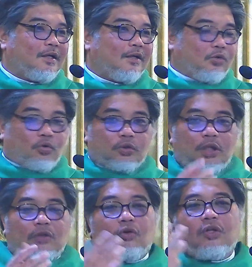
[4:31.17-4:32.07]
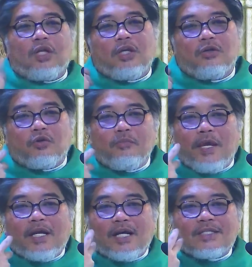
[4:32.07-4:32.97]
that continue to make
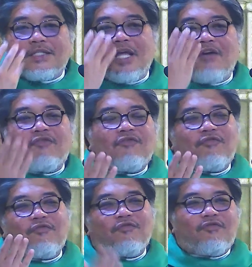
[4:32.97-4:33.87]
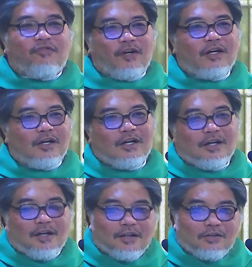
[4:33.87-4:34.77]
us deaf
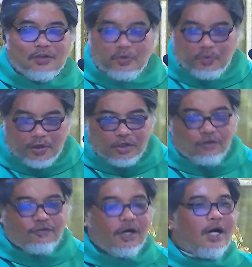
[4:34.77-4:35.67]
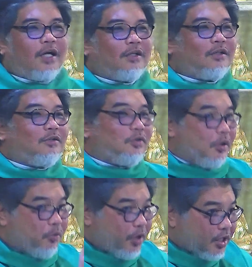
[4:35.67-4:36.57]
to the Word of God, to the
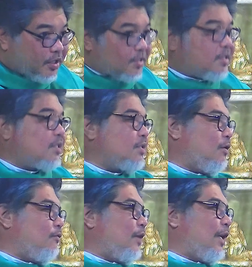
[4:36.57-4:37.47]
works of God.